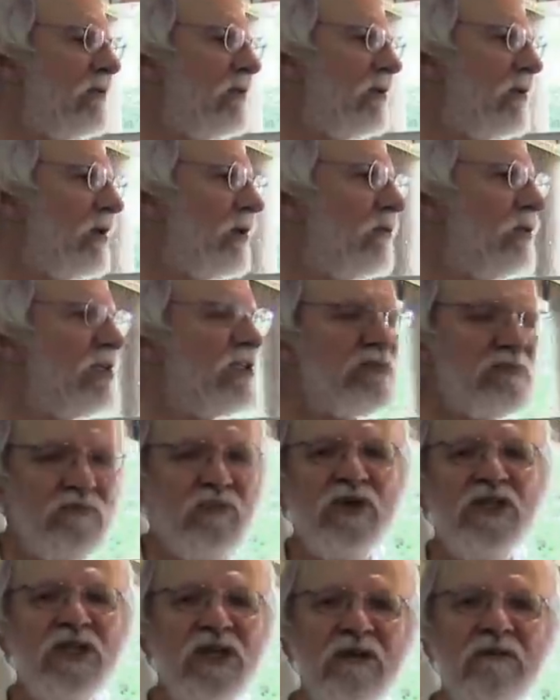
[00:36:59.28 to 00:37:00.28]
You know,
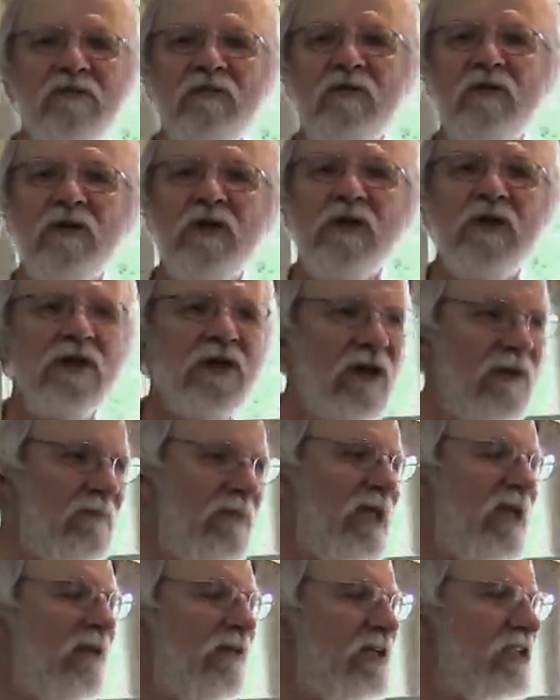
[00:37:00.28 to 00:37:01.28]
we didn't
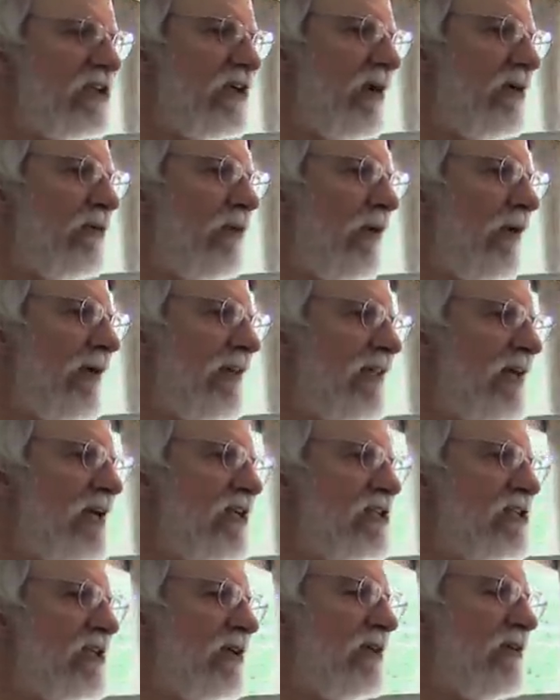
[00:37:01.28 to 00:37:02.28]
immediately start growing
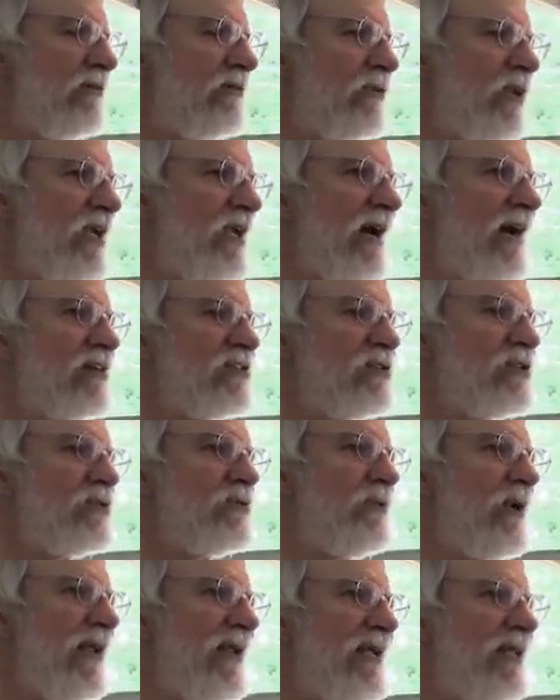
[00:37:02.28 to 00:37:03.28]
things. The greenhouse was
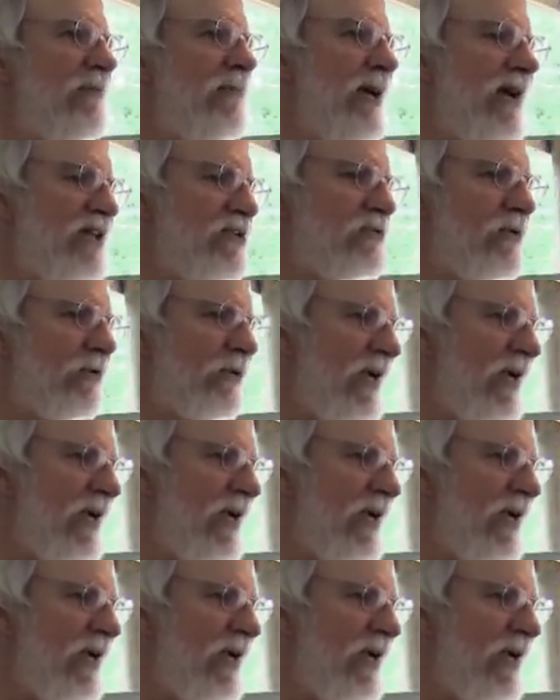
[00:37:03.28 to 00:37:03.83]
ready, the beds were